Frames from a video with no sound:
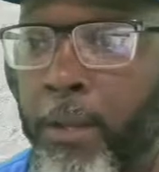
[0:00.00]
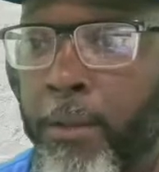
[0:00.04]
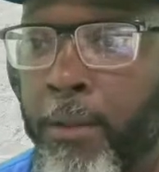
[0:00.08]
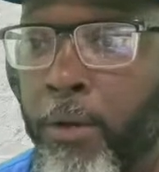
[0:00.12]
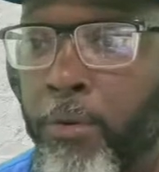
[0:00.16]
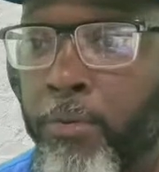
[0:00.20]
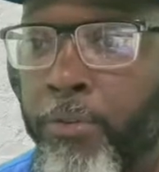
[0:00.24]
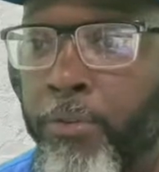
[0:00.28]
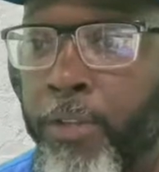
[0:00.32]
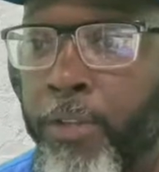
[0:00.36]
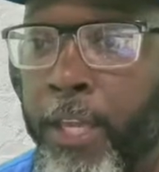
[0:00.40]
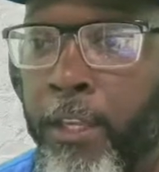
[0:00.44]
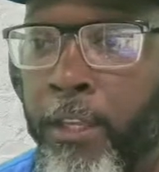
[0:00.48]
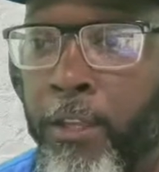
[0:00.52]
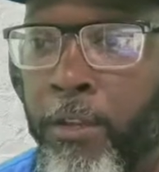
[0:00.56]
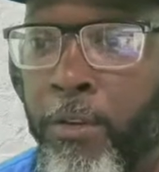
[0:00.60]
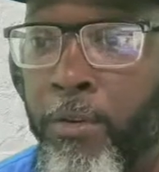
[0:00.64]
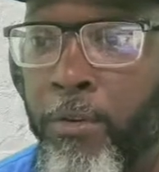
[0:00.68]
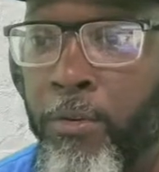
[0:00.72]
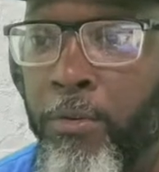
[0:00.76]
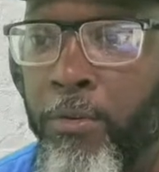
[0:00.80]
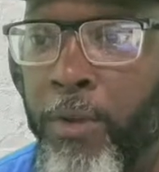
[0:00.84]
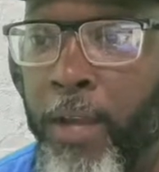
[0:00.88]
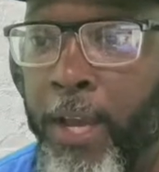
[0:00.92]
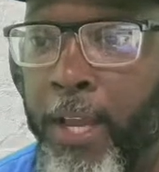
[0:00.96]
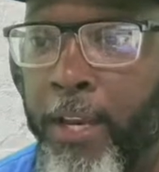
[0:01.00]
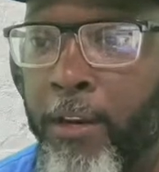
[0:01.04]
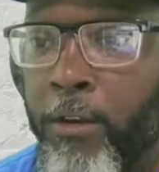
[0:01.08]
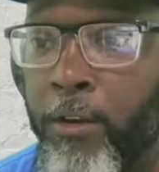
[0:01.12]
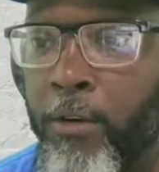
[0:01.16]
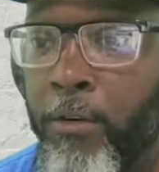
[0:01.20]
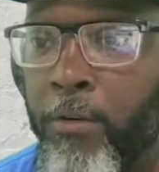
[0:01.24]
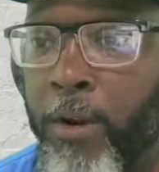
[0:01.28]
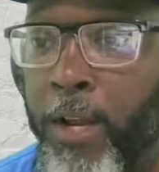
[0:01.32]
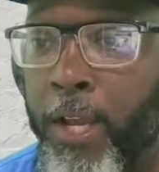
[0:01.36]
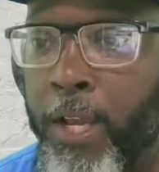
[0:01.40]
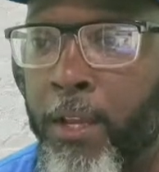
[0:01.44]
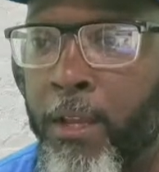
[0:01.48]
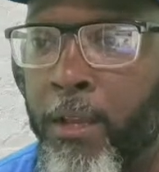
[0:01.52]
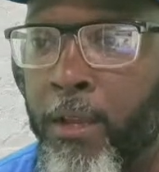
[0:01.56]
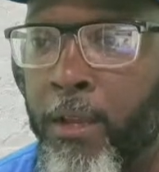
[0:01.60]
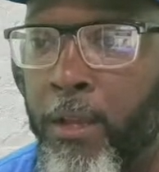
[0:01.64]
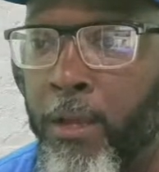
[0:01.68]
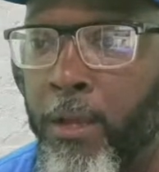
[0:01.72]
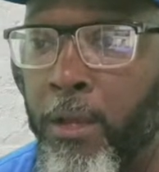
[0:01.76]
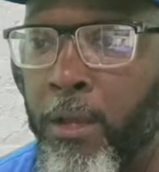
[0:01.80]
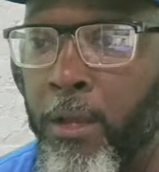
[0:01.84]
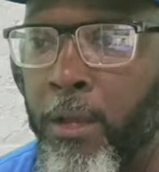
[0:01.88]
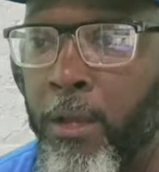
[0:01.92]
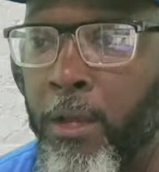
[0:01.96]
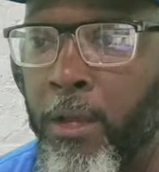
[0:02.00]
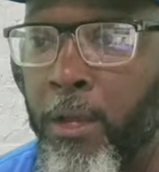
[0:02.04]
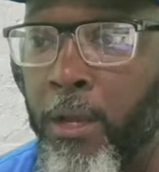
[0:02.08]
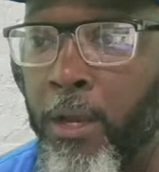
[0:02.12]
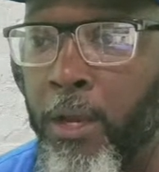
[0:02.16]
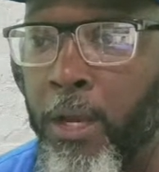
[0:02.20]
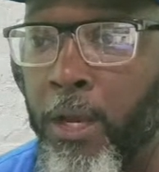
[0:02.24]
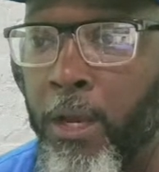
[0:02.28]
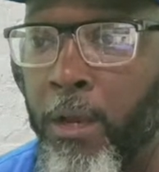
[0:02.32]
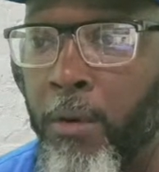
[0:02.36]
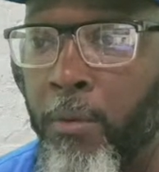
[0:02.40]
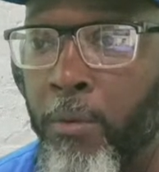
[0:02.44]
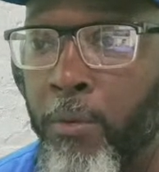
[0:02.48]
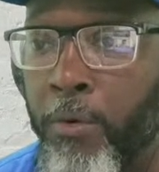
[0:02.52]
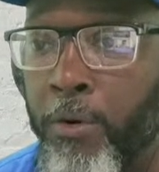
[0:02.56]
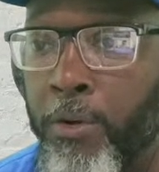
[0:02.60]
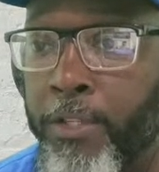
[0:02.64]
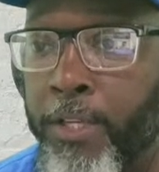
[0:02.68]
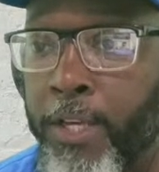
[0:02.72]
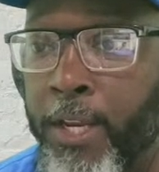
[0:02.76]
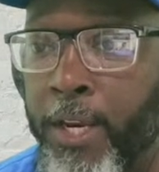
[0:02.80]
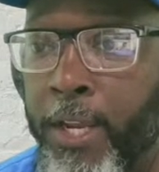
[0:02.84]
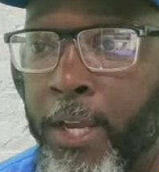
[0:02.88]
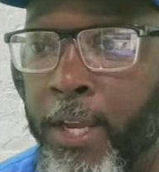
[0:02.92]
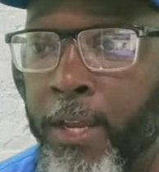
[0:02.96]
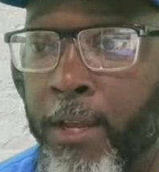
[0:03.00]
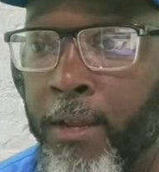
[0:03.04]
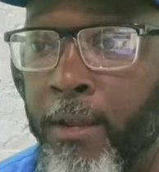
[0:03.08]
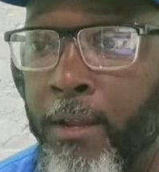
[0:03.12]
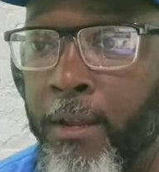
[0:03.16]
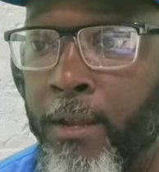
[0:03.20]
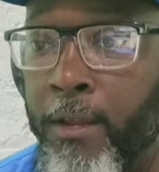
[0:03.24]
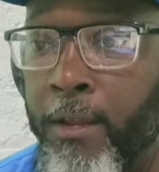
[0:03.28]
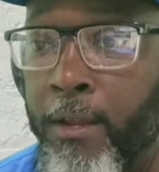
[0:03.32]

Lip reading: No, thank you. I know, right? Where's that at?